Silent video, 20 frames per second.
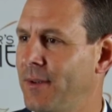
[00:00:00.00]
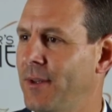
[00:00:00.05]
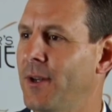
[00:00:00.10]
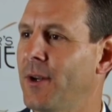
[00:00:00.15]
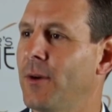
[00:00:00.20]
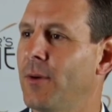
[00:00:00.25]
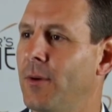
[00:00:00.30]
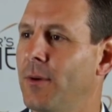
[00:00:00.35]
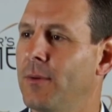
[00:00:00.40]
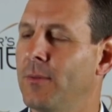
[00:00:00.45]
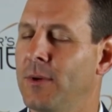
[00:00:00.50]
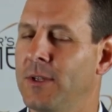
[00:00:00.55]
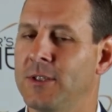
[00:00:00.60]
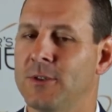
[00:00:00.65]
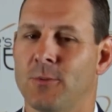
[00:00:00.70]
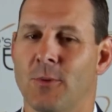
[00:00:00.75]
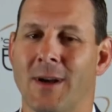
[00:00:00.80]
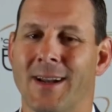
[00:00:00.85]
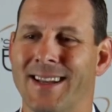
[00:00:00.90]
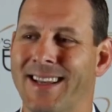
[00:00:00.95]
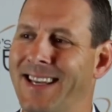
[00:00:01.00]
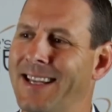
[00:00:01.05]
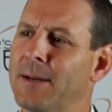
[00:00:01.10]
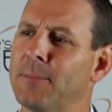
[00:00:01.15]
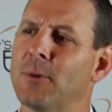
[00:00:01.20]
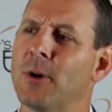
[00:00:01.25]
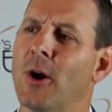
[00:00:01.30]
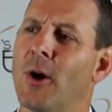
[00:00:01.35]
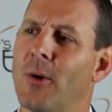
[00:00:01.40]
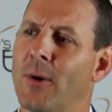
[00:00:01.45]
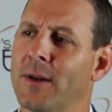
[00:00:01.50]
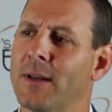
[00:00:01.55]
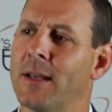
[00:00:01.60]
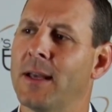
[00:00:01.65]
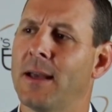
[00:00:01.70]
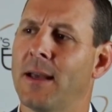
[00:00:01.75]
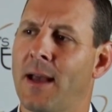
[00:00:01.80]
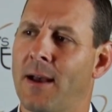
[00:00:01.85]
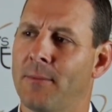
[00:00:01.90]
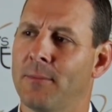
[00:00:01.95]
You know, we just wanted to get him going,
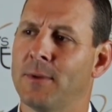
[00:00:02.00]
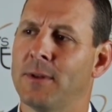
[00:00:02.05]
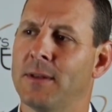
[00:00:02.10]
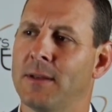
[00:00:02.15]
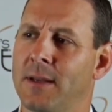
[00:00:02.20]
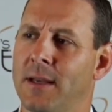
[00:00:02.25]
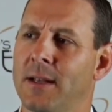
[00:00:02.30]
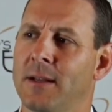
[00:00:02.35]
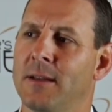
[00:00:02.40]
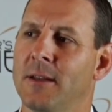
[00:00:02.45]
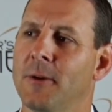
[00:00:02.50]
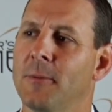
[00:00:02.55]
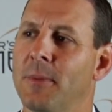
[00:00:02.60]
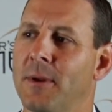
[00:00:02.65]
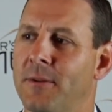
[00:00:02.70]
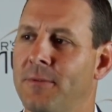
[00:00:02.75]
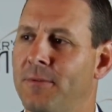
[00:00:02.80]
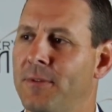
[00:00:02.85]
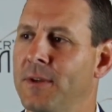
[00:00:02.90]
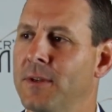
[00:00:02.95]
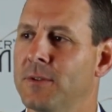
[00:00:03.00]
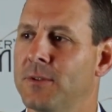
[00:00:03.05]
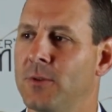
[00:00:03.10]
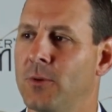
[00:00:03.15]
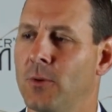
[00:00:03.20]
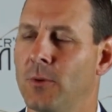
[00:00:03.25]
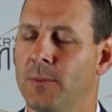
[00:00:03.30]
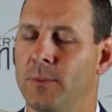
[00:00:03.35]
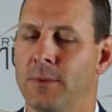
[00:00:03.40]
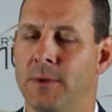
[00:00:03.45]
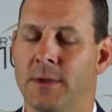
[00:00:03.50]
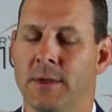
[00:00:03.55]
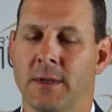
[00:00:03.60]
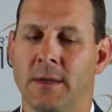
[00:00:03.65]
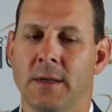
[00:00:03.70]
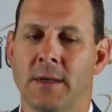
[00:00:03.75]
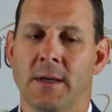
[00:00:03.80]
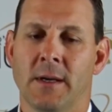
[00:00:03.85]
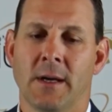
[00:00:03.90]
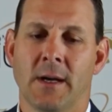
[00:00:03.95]
get a little bit of feel to him.
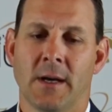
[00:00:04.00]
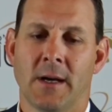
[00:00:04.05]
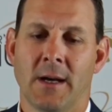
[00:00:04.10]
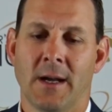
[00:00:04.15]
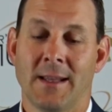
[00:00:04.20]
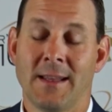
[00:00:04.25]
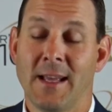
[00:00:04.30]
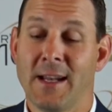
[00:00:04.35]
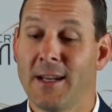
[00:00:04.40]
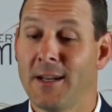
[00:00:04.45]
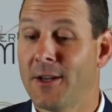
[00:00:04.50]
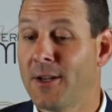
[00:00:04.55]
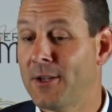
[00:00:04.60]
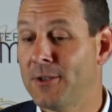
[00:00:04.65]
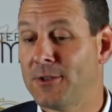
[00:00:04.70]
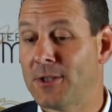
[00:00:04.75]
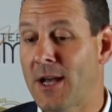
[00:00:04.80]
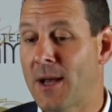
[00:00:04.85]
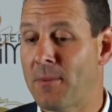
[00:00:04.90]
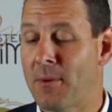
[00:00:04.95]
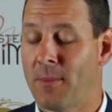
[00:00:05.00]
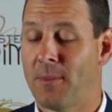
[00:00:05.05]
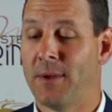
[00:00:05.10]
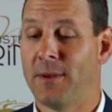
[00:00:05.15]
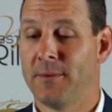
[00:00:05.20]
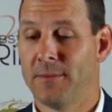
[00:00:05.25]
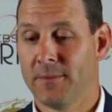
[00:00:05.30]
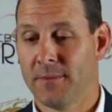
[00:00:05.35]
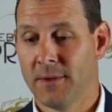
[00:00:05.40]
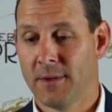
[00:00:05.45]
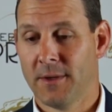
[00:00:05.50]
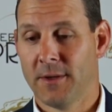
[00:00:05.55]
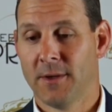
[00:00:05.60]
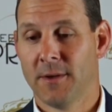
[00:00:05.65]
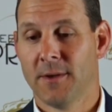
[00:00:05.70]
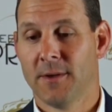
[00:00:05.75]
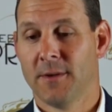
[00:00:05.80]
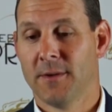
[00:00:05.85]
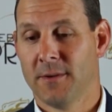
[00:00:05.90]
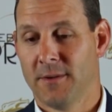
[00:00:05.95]
And they did a good job. I mean,
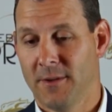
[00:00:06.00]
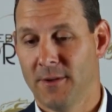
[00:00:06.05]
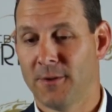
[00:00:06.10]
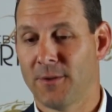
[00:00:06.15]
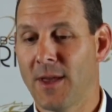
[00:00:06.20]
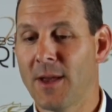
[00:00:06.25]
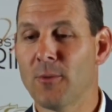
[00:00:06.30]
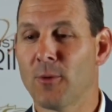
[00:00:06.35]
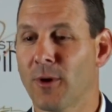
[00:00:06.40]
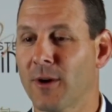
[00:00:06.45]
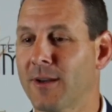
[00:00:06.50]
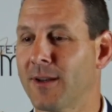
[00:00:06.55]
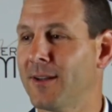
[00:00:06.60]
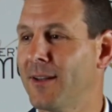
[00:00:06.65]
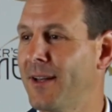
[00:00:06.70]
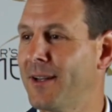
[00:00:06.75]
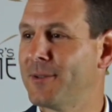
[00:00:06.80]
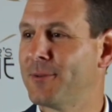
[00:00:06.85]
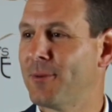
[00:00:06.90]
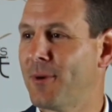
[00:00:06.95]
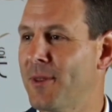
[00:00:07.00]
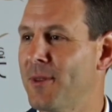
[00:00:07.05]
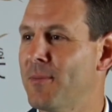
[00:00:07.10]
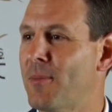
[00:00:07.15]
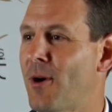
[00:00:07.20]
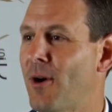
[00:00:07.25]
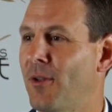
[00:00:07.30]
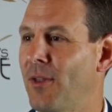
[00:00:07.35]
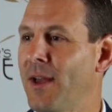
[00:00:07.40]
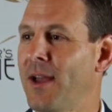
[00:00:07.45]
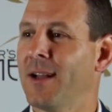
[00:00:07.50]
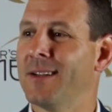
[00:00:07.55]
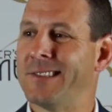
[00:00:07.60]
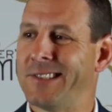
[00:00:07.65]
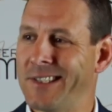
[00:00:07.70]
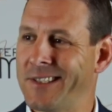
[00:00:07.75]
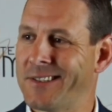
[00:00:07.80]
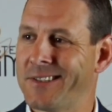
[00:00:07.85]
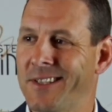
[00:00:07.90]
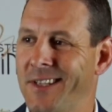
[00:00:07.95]
you know, they weren't going to let us run the ball. They had
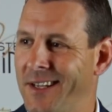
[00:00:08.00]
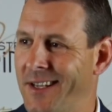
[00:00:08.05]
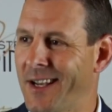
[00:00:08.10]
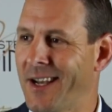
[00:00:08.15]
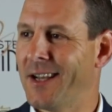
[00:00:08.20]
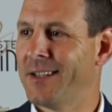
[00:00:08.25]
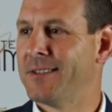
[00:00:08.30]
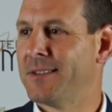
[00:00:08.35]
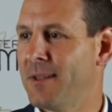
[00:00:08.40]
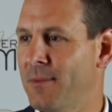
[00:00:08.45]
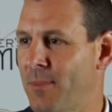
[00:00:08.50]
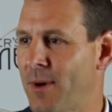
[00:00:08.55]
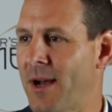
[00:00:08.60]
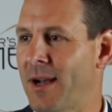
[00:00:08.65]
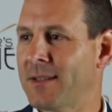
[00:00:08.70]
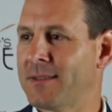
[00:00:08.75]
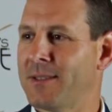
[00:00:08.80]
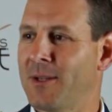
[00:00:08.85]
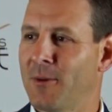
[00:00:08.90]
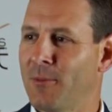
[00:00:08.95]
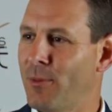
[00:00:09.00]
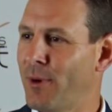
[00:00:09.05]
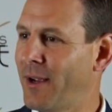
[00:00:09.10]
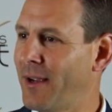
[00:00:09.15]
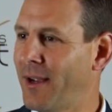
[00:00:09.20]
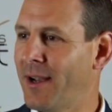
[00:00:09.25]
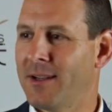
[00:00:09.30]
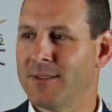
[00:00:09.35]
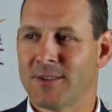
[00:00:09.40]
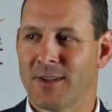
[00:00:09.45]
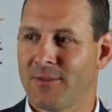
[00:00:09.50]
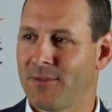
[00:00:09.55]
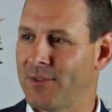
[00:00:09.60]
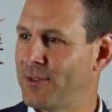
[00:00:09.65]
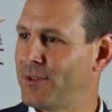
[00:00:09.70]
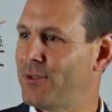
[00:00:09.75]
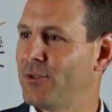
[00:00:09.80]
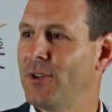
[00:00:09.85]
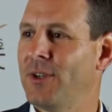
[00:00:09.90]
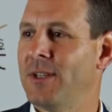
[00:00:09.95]
16 guys in the box. They were bringing guys off
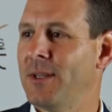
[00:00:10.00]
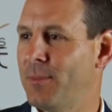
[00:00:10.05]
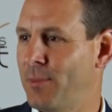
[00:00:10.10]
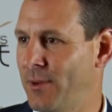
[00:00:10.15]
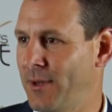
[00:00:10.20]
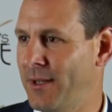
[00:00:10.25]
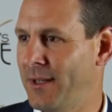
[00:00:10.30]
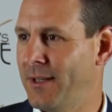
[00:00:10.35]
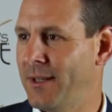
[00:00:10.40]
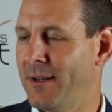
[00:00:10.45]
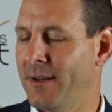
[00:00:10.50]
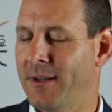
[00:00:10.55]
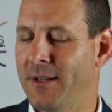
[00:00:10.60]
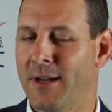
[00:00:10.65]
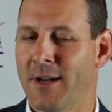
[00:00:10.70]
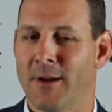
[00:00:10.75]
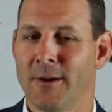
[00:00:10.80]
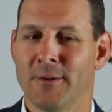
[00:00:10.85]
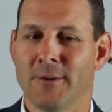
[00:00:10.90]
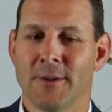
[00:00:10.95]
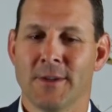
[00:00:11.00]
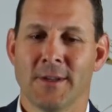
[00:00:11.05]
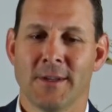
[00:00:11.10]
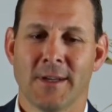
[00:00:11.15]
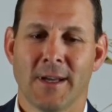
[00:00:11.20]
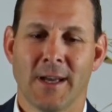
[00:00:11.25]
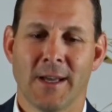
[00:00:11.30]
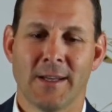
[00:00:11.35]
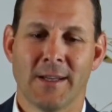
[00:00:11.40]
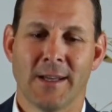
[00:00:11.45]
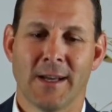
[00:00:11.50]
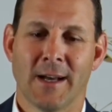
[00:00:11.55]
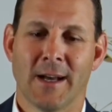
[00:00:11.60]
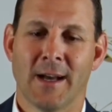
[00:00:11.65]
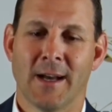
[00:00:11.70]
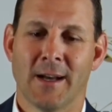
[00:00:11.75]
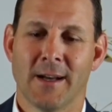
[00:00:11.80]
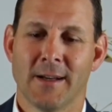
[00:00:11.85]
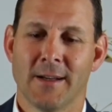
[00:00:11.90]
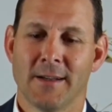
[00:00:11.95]
the street to put in there, you
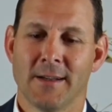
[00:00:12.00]
know.